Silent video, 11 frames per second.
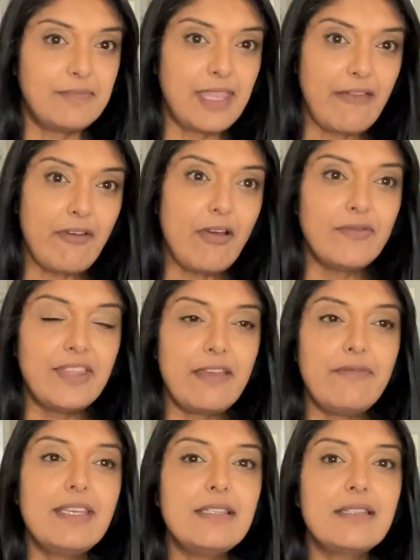
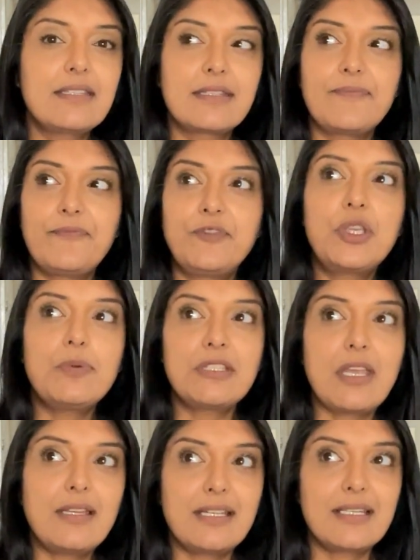There is, to a
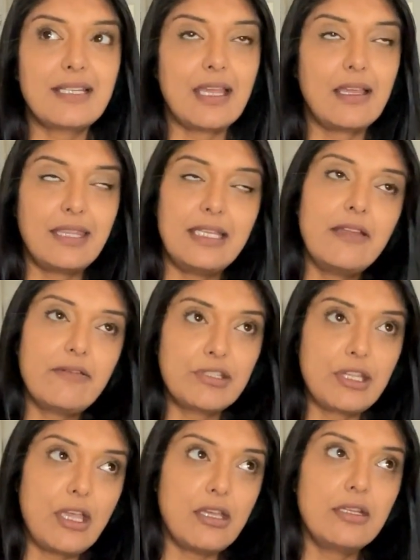certain extent, I think there are
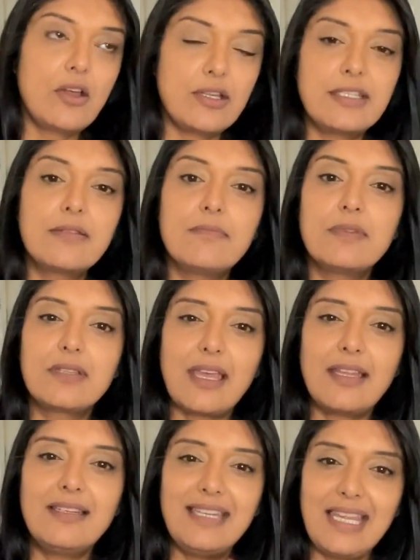certain items
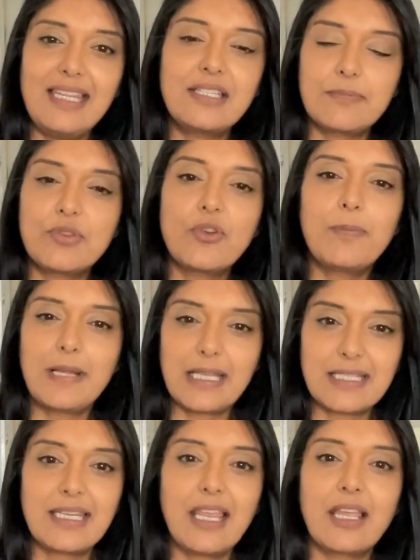that need some sort of
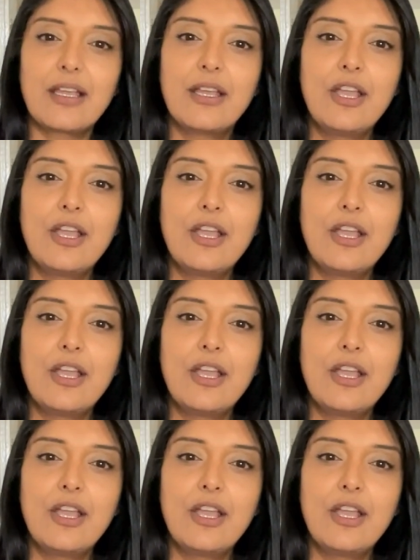plastic